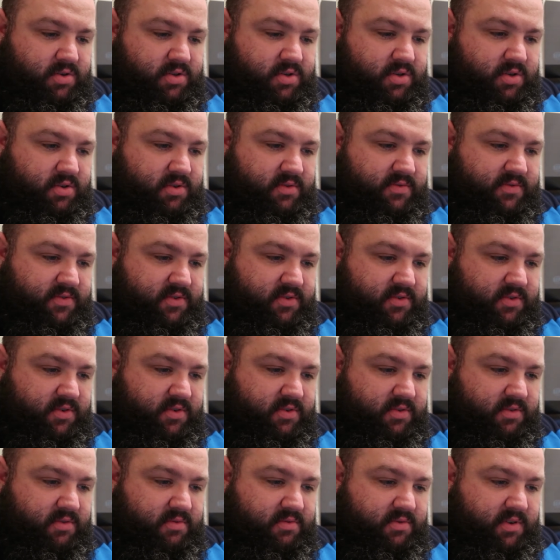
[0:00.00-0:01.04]

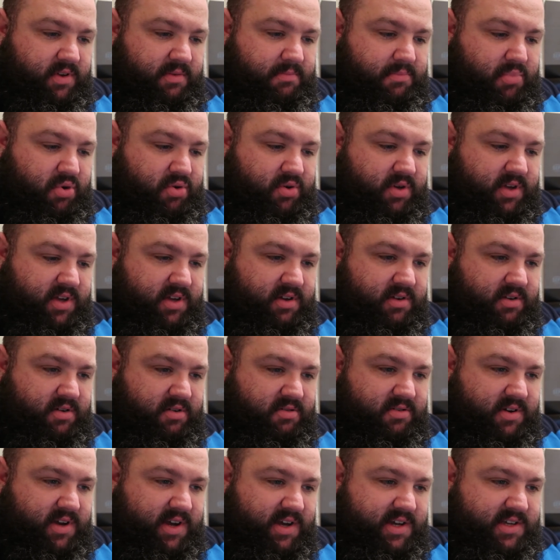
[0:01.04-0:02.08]
2493, Bug and
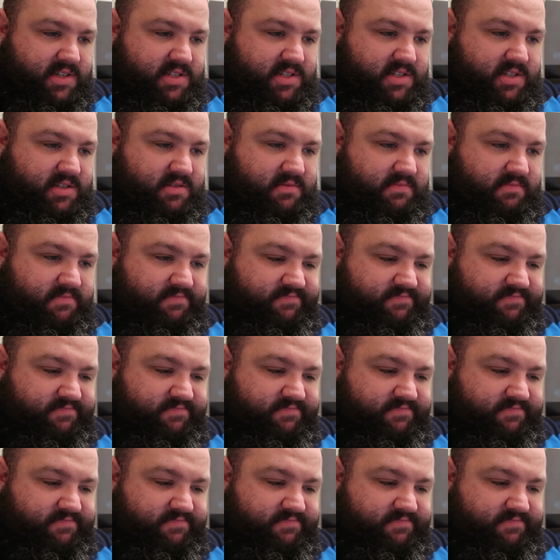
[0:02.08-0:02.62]
Grass.